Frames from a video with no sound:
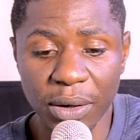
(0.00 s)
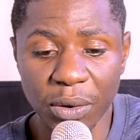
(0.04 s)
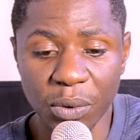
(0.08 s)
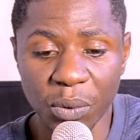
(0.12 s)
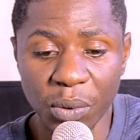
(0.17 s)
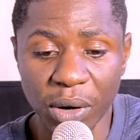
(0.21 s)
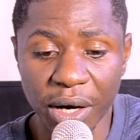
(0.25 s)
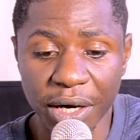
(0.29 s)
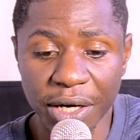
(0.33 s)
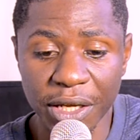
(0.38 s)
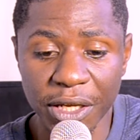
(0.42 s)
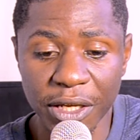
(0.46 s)

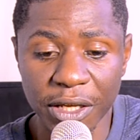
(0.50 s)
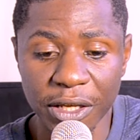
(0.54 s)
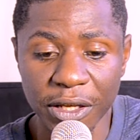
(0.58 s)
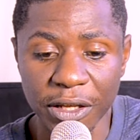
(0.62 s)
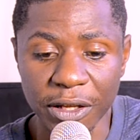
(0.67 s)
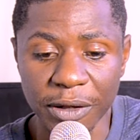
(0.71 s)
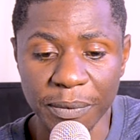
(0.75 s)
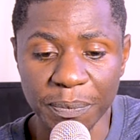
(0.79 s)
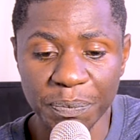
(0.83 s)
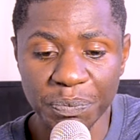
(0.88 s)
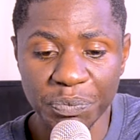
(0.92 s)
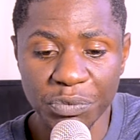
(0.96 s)

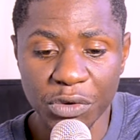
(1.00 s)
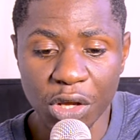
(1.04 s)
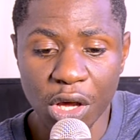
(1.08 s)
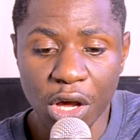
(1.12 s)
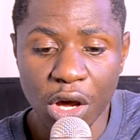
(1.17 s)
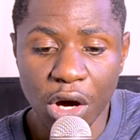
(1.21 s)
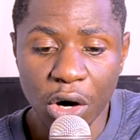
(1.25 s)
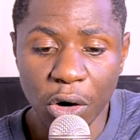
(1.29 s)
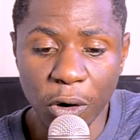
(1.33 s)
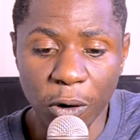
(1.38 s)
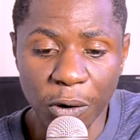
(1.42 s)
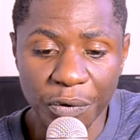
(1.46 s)
1A.
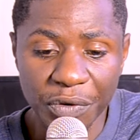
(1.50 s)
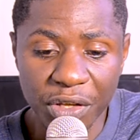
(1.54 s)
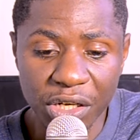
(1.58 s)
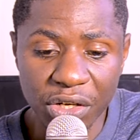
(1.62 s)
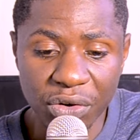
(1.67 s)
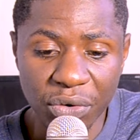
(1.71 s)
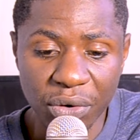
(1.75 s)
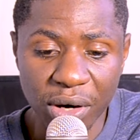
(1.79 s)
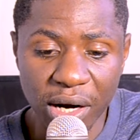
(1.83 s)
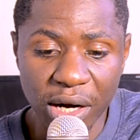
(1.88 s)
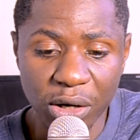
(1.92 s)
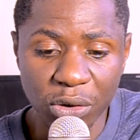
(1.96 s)
On the
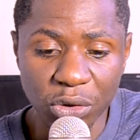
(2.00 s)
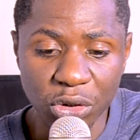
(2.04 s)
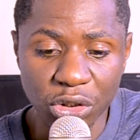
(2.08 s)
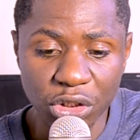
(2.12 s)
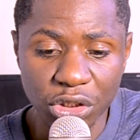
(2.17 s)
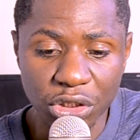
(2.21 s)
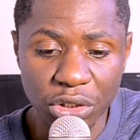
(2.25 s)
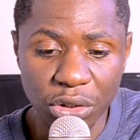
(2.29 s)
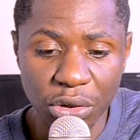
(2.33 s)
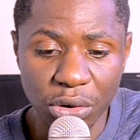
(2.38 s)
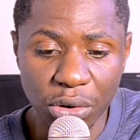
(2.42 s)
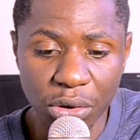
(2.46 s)

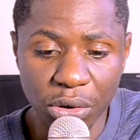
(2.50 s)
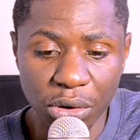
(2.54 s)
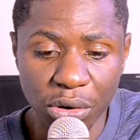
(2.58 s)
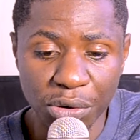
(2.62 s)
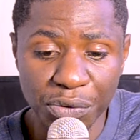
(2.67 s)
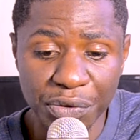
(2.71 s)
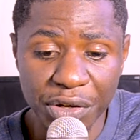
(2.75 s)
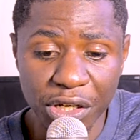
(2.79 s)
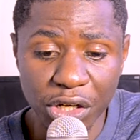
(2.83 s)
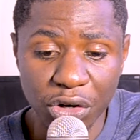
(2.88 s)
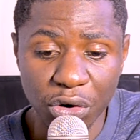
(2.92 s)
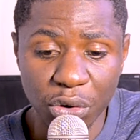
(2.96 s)
ground
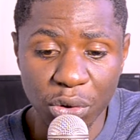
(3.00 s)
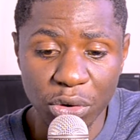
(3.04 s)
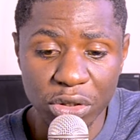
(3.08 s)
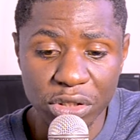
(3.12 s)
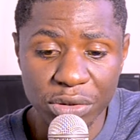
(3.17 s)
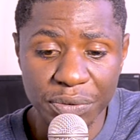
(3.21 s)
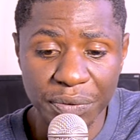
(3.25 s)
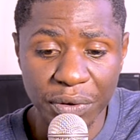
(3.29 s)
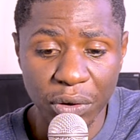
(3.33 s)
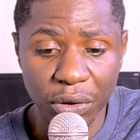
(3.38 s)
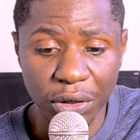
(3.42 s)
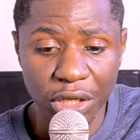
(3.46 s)
of a
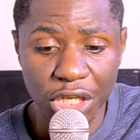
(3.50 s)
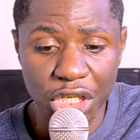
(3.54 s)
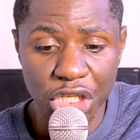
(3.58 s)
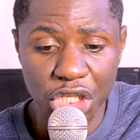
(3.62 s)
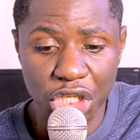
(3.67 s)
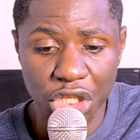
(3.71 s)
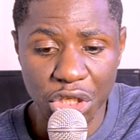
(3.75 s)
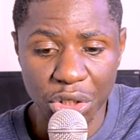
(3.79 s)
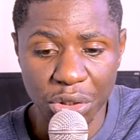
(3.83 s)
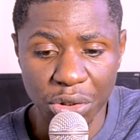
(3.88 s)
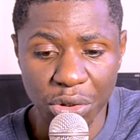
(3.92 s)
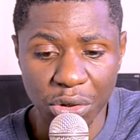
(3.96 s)
gross
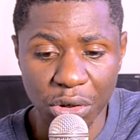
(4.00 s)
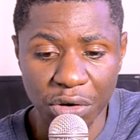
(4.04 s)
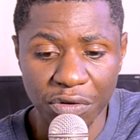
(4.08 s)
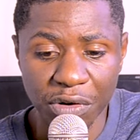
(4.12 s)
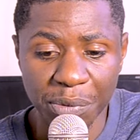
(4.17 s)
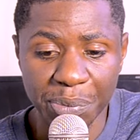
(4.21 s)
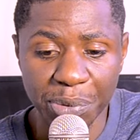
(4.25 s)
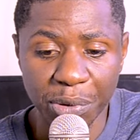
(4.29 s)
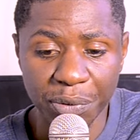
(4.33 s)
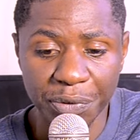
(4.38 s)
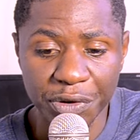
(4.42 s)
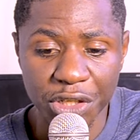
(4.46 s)
violation of a
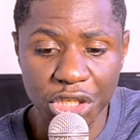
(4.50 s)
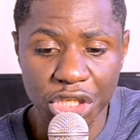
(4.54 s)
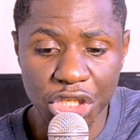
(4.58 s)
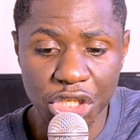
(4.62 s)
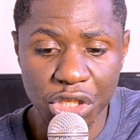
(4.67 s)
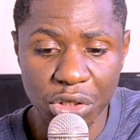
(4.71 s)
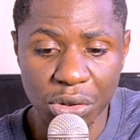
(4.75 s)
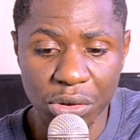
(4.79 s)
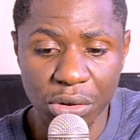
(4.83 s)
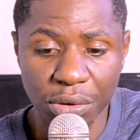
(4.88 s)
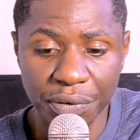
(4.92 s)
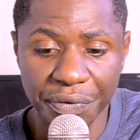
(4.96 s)

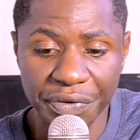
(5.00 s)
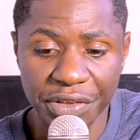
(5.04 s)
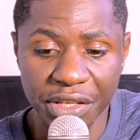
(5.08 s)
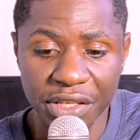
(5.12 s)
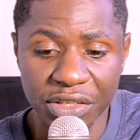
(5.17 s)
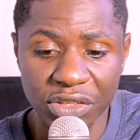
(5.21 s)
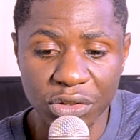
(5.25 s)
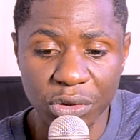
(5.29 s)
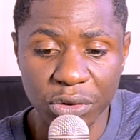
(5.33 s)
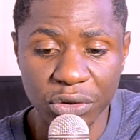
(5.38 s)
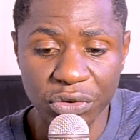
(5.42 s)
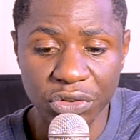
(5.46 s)
provision of
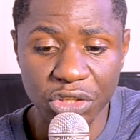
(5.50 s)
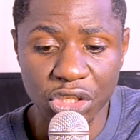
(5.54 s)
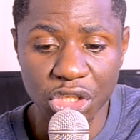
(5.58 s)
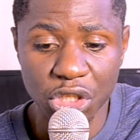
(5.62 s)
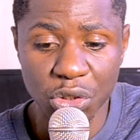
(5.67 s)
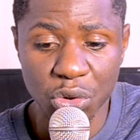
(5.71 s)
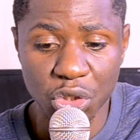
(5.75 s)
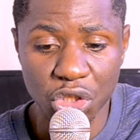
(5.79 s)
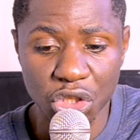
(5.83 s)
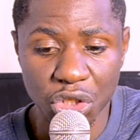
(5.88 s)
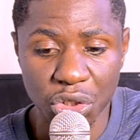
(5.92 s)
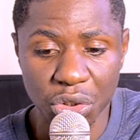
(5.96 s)
this
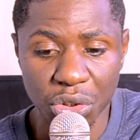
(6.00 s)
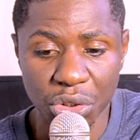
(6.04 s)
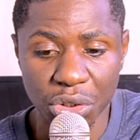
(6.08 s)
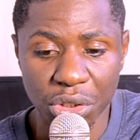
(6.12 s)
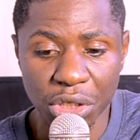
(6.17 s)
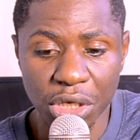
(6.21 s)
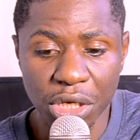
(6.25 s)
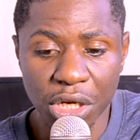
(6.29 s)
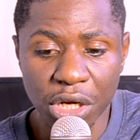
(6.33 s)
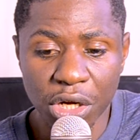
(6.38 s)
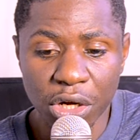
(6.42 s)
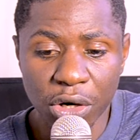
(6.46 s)
constitution
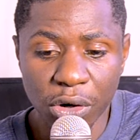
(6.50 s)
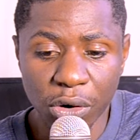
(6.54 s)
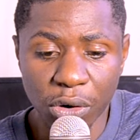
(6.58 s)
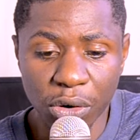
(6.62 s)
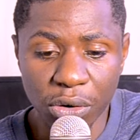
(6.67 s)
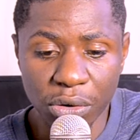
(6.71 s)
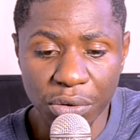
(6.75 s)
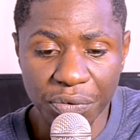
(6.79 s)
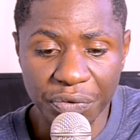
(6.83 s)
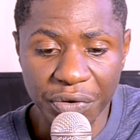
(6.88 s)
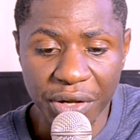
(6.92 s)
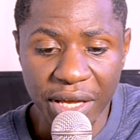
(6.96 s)

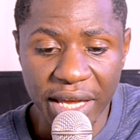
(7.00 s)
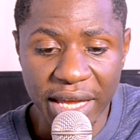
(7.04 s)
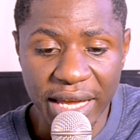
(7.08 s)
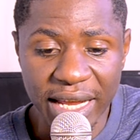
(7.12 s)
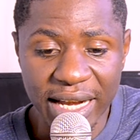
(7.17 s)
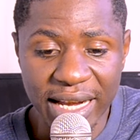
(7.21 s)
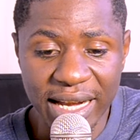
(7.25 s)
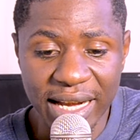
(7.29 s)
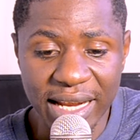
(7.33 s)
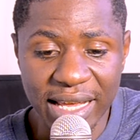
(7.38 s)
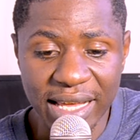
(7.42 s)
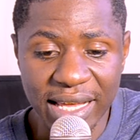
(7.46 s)
or of
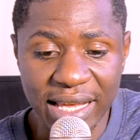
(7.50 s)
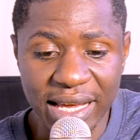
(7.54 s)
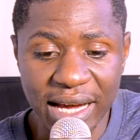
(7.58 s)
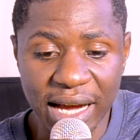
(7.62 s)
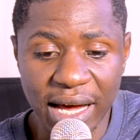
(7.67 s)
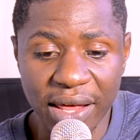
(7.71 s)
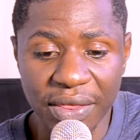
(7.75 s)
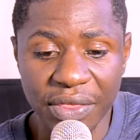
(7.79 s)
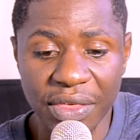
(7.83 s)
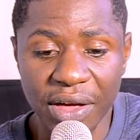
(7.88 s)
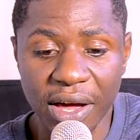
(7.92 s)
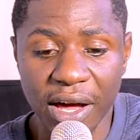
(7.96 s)
any
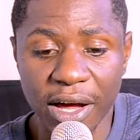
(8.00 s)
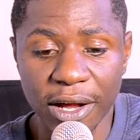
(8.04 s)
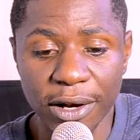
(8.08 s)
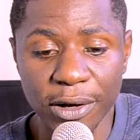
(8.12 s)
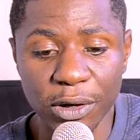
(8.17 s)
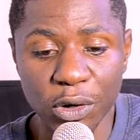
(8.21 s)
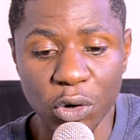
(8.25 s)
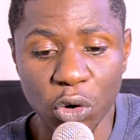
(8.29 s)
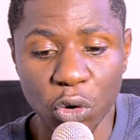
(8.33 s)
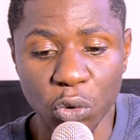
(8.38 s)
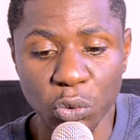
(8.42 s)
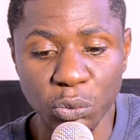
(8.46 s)
other
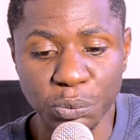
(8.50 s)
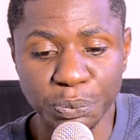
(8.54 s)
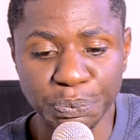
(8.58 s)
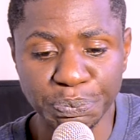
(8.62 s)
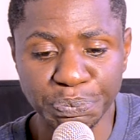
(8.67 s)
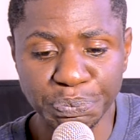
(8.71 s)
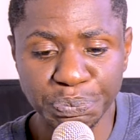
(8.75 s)
law.